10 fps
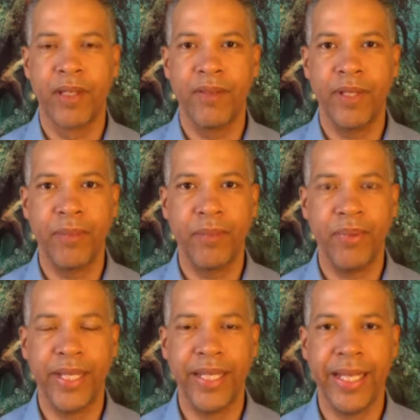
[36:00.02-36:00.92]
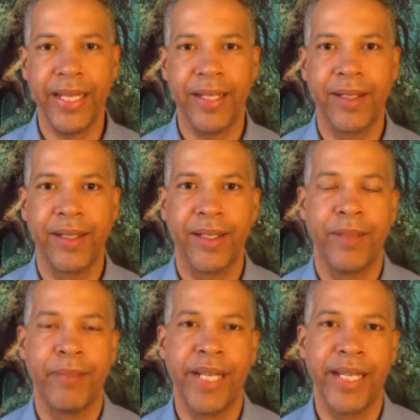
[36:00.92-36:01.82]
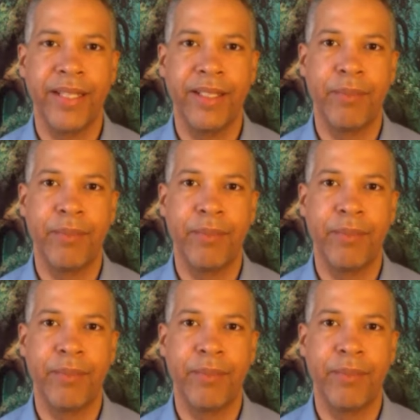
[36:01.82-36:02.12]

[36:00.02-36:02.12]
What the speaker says: I'm going to bring that back into